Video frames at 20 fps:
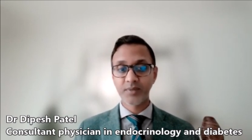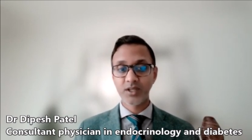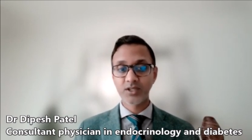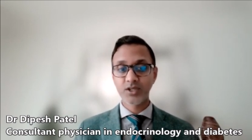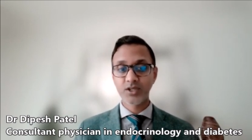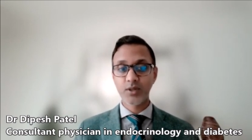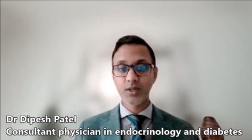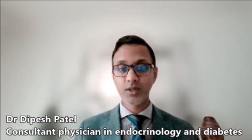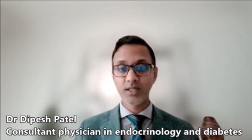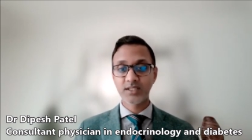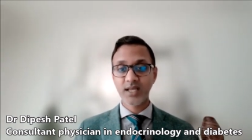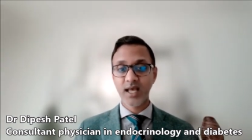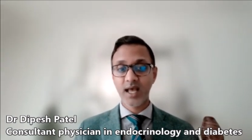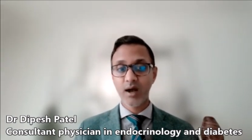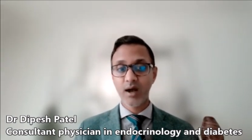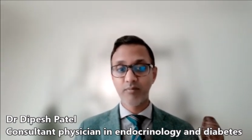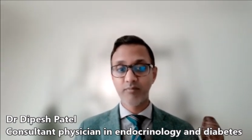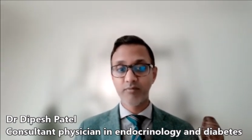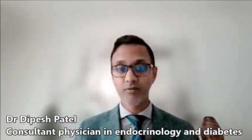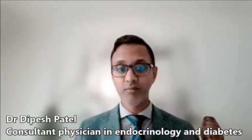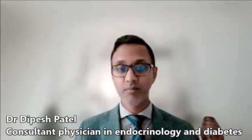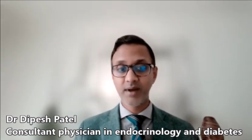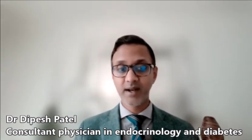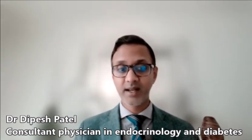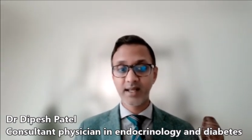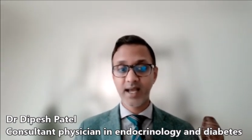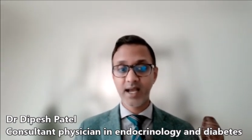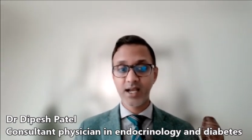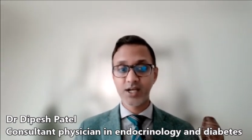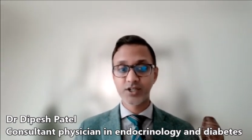So it's a helpful
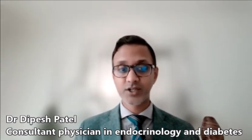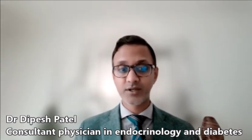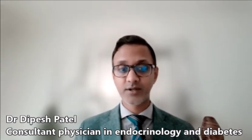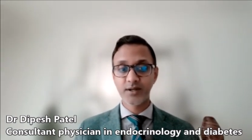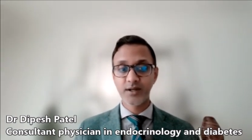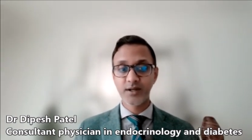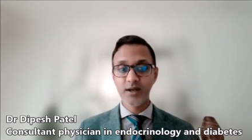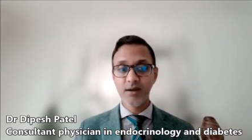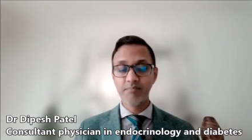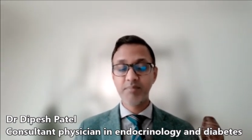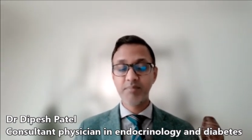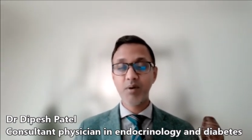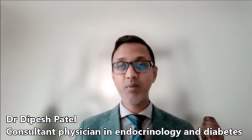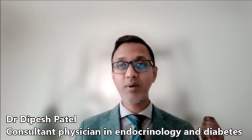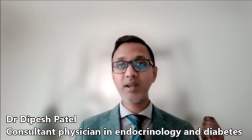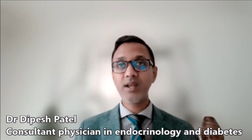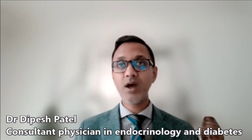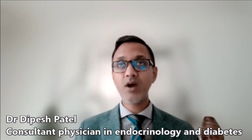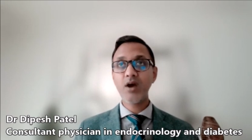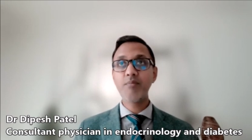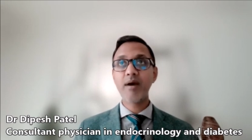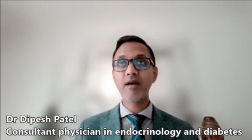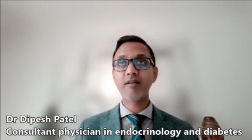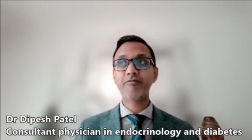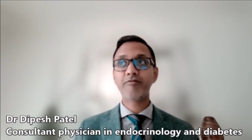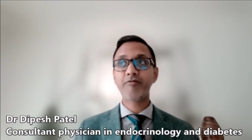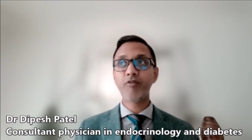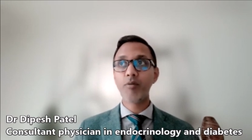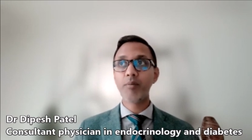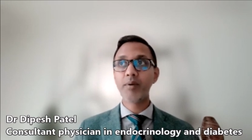medication. But we know
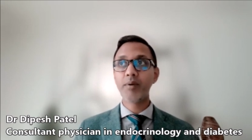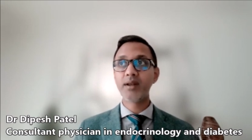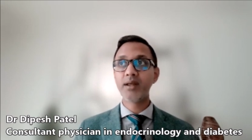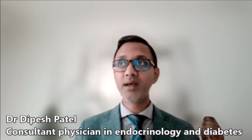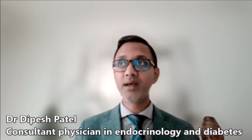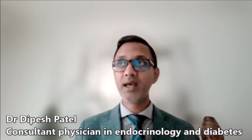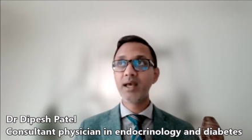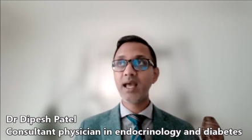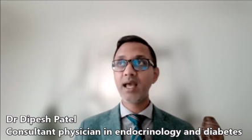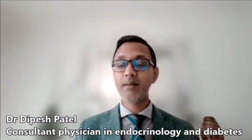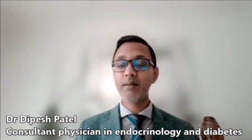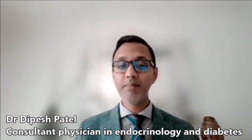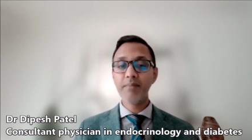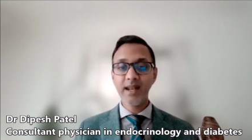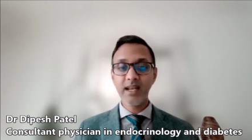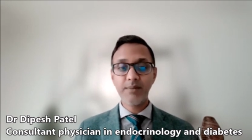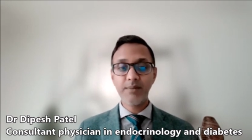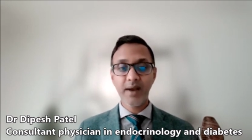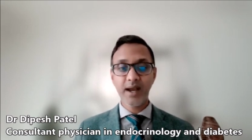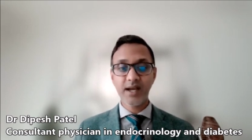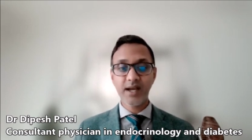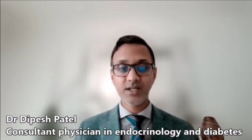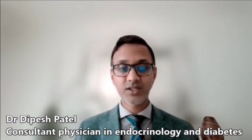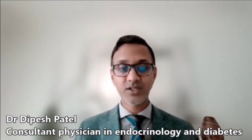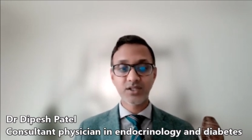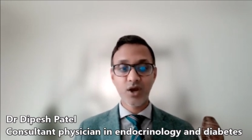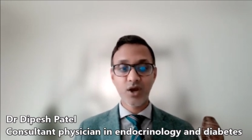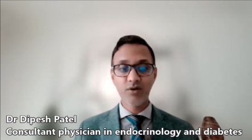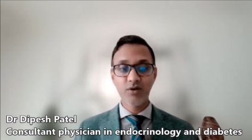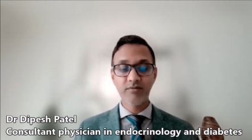metformin in many
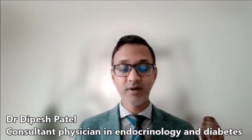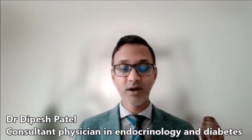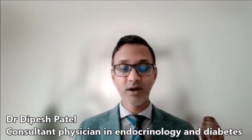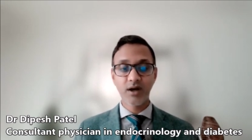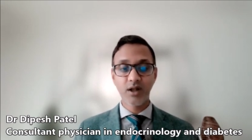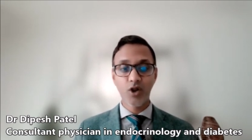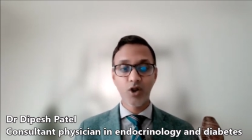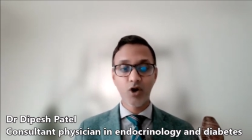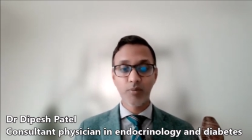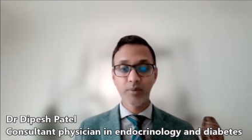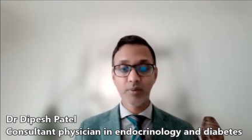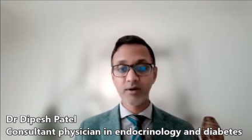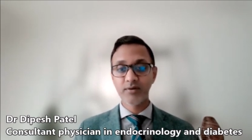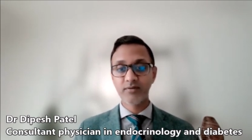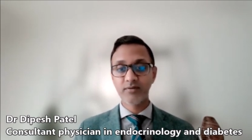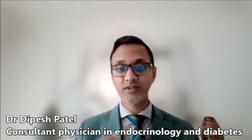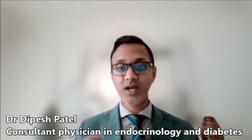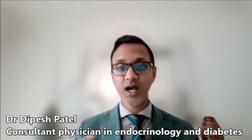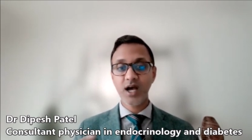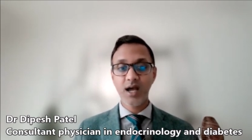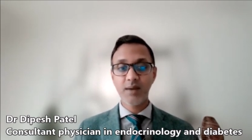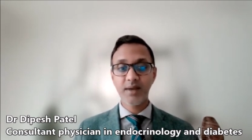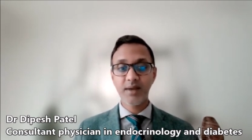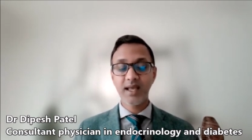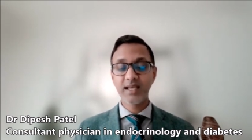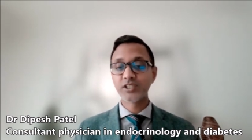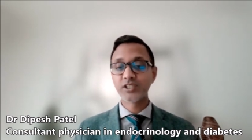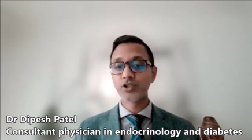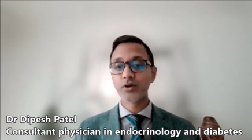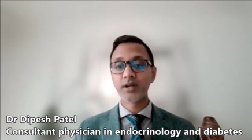patients over a long period of time
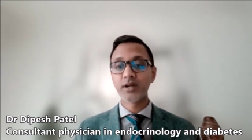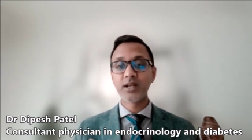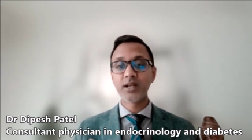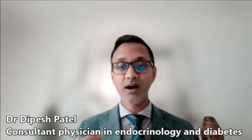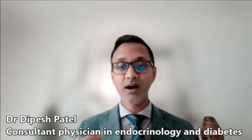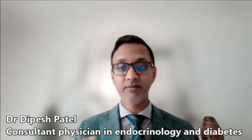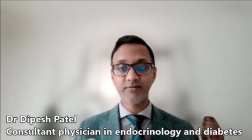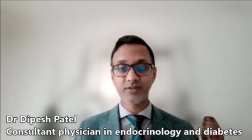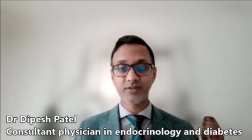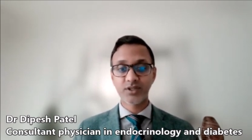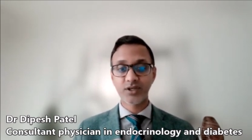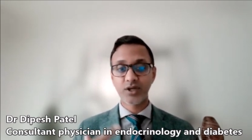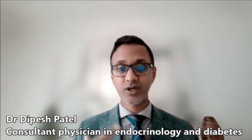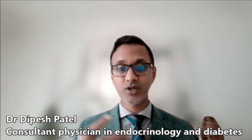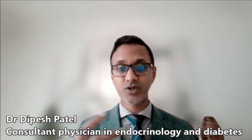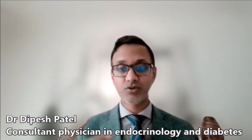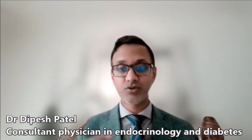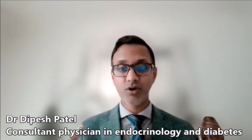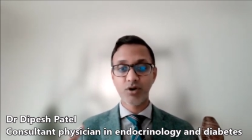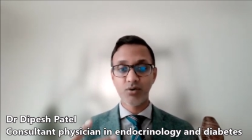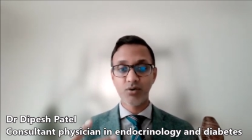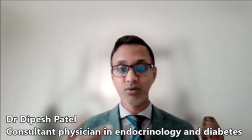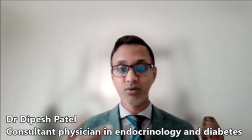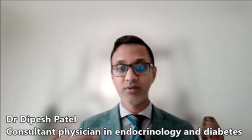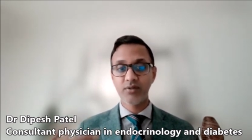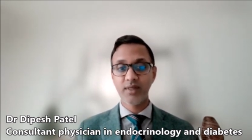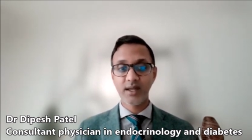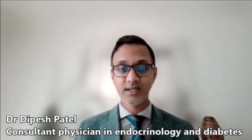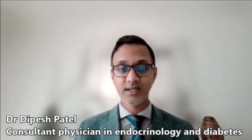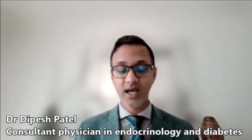is not enough to control
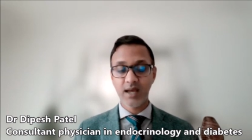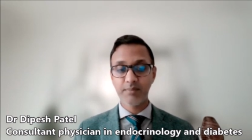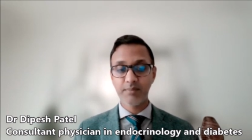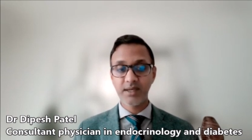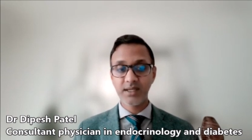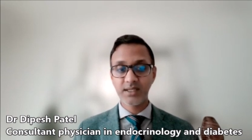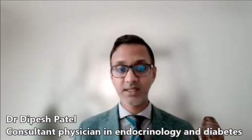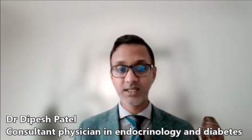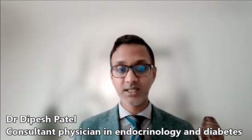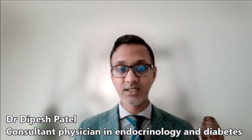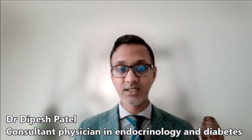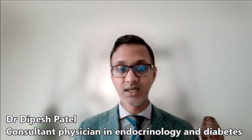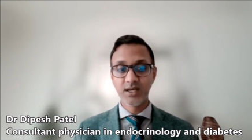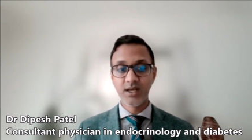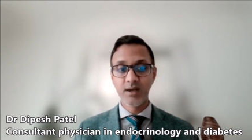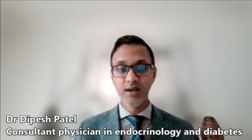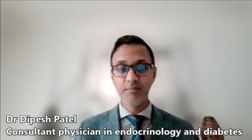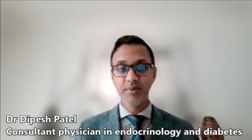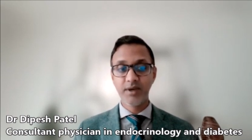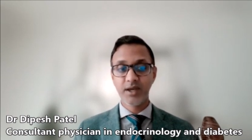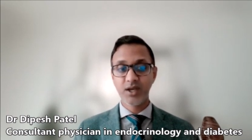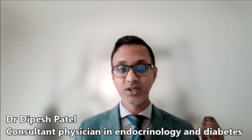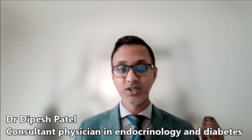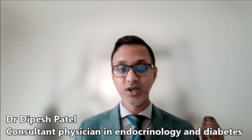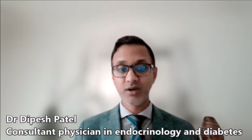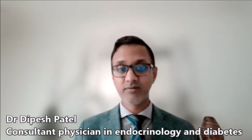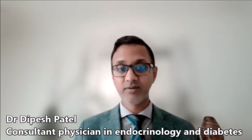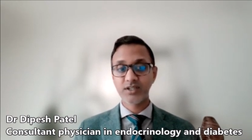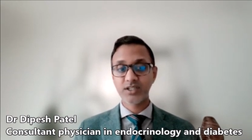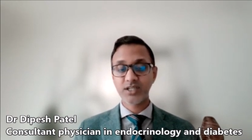their diabetes because
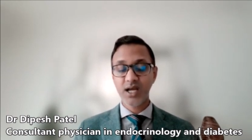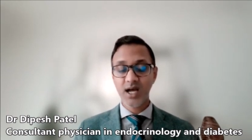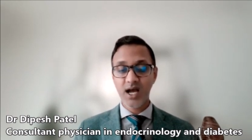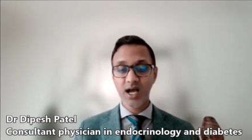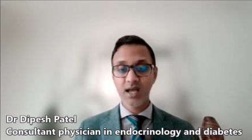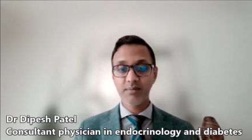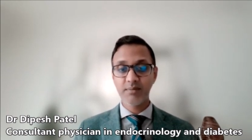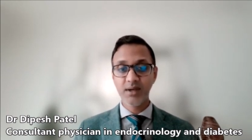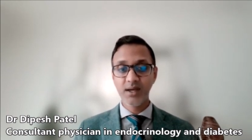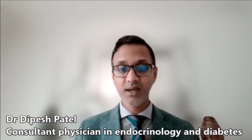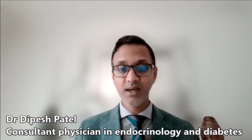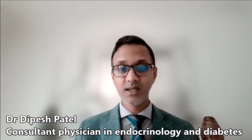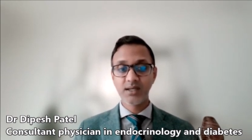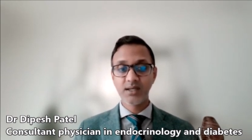over time,